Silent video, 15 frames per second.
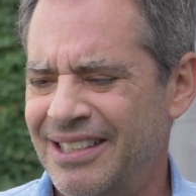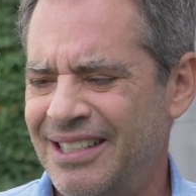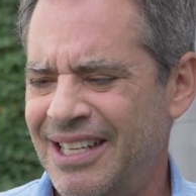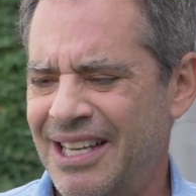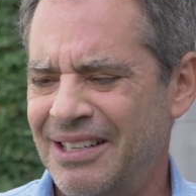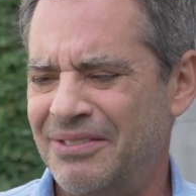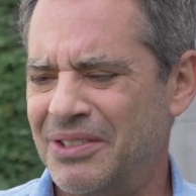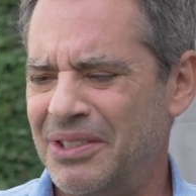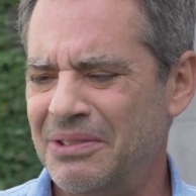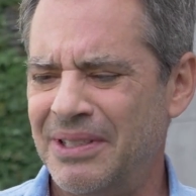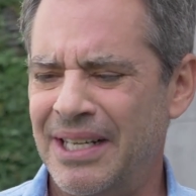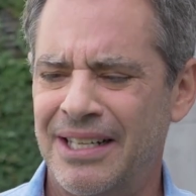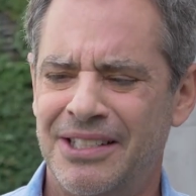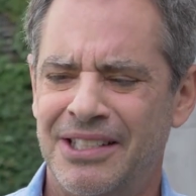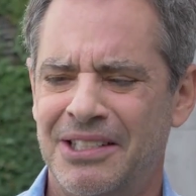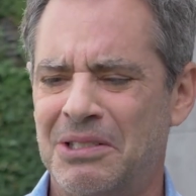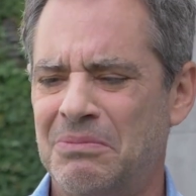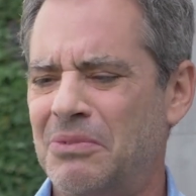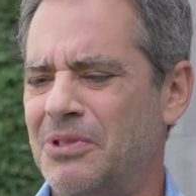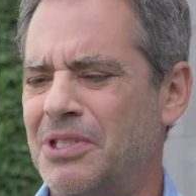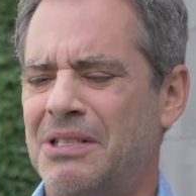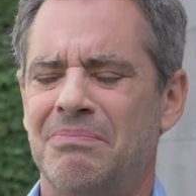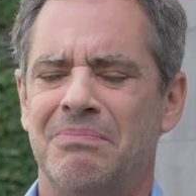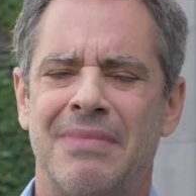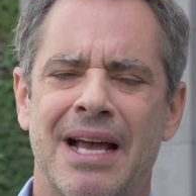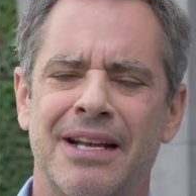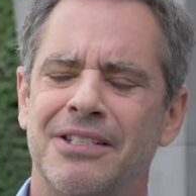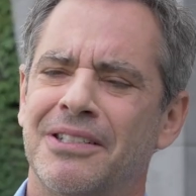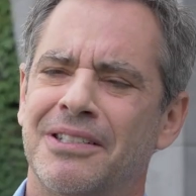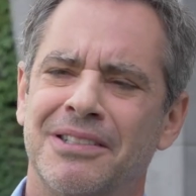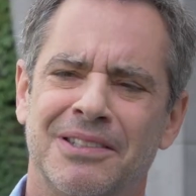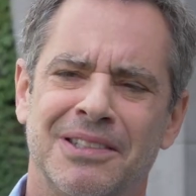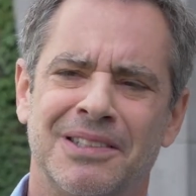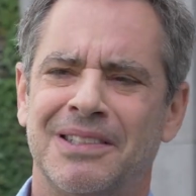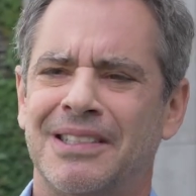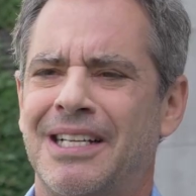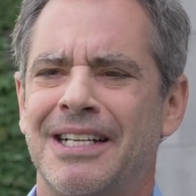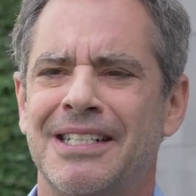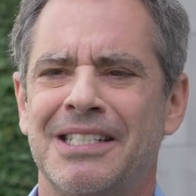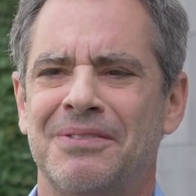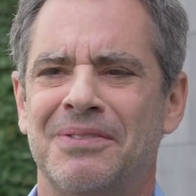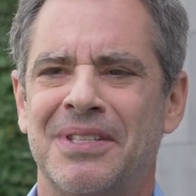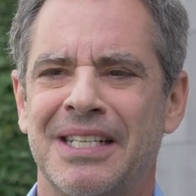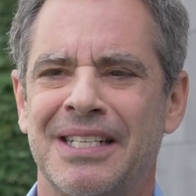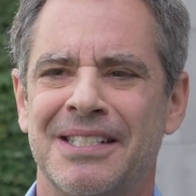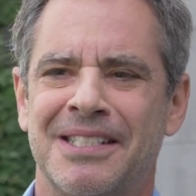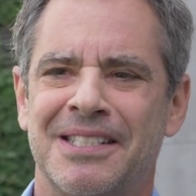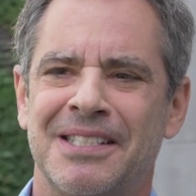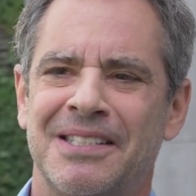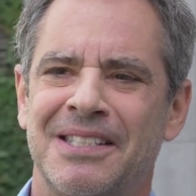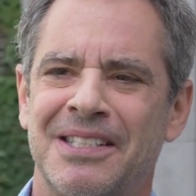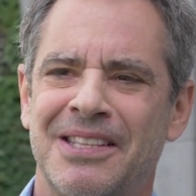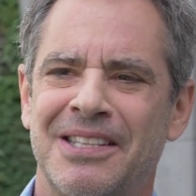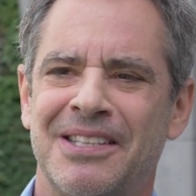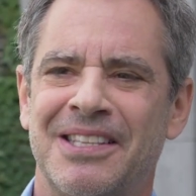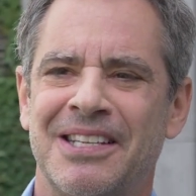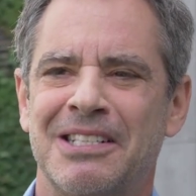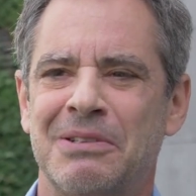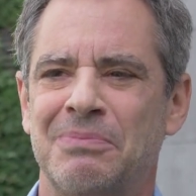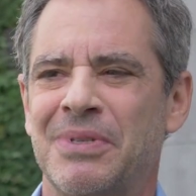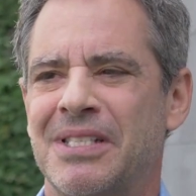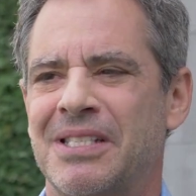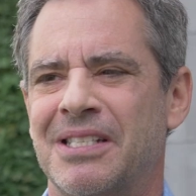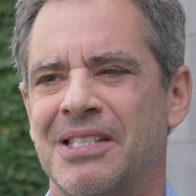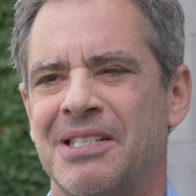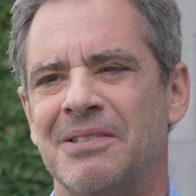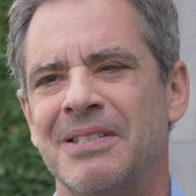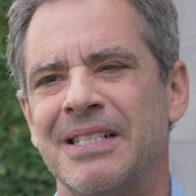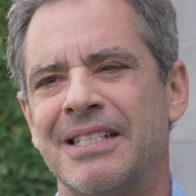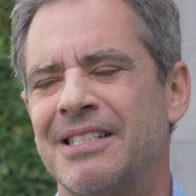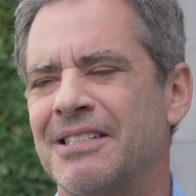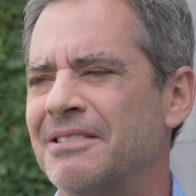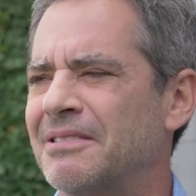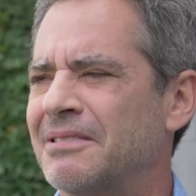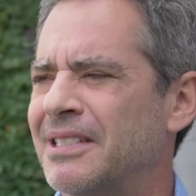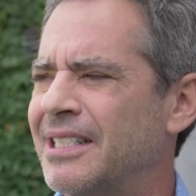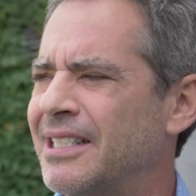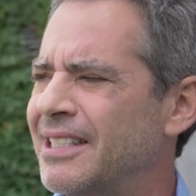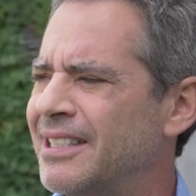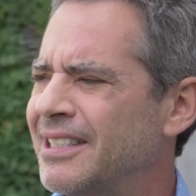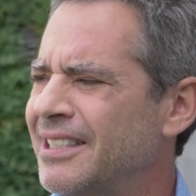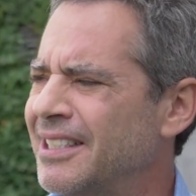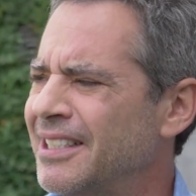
kind of new agey, almost magical kinds of things that the therapist is going to.